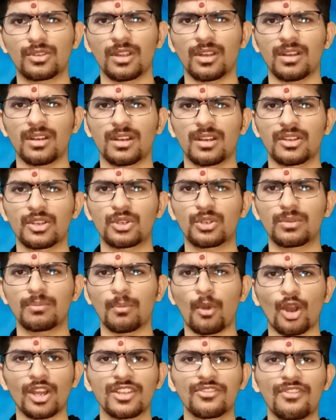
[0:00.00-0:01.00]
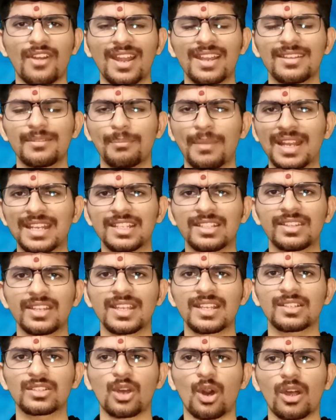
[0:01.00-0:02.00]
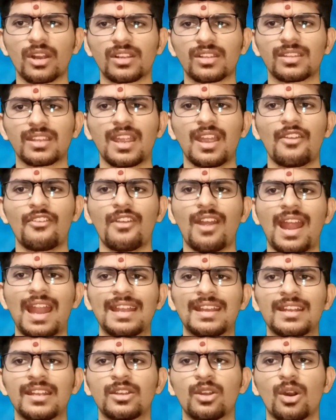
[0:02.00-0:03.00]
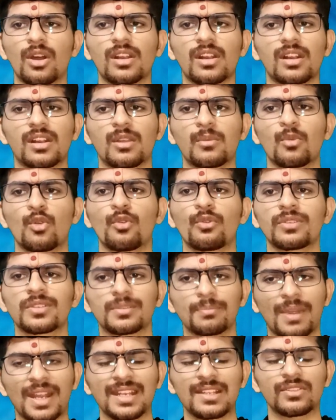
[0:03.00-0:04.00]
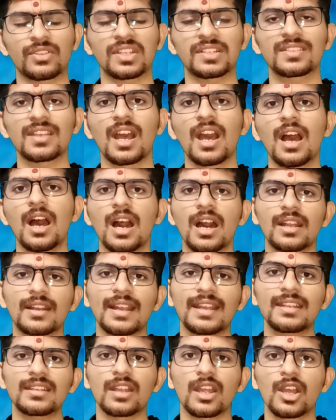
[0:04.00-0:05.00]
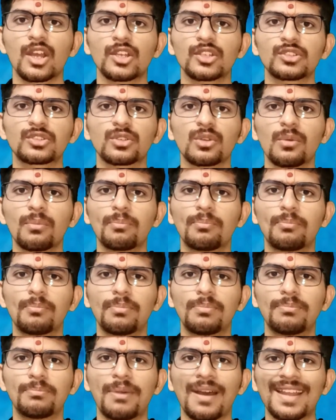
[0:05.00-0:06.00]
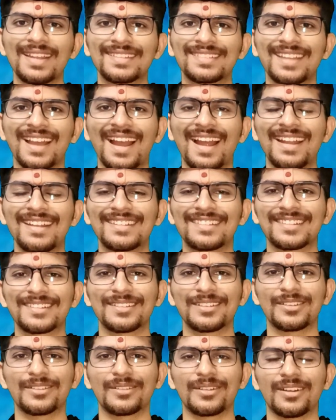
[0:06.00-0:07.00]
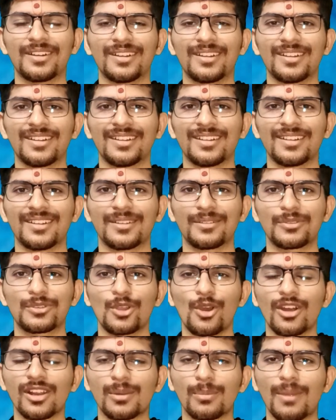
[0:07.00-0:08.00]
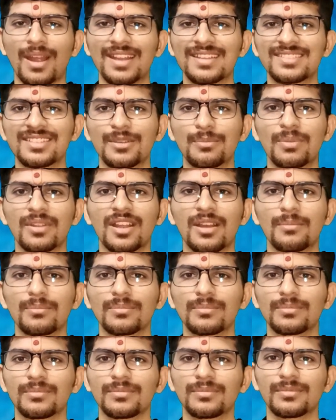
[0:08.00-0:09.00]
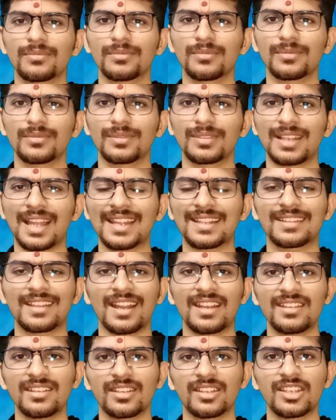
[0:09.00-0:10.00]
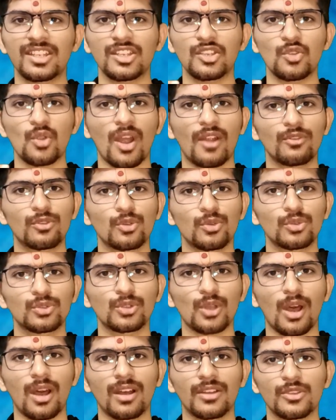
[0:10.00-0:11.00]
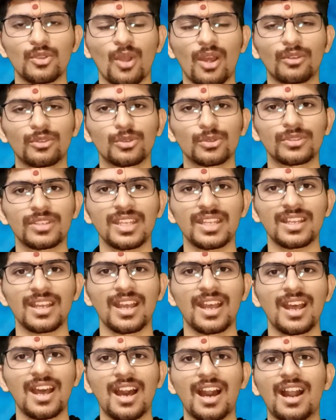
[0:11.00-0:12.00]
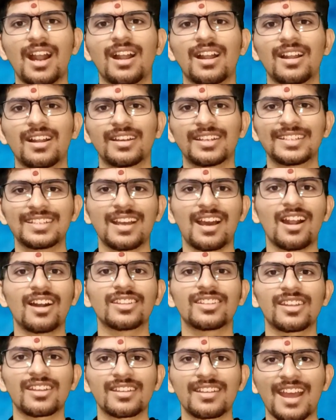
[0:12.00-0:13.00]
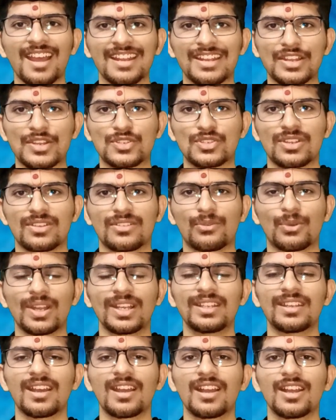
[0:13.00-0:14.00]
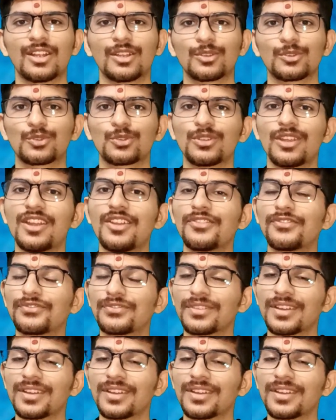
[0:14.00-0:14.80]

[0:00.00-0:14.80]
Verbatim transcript: uh, modified many things or they have added or removed many things right so by that uh, uh, your mindset become like that you have to so uh, you have to think uh, in other direction, right? If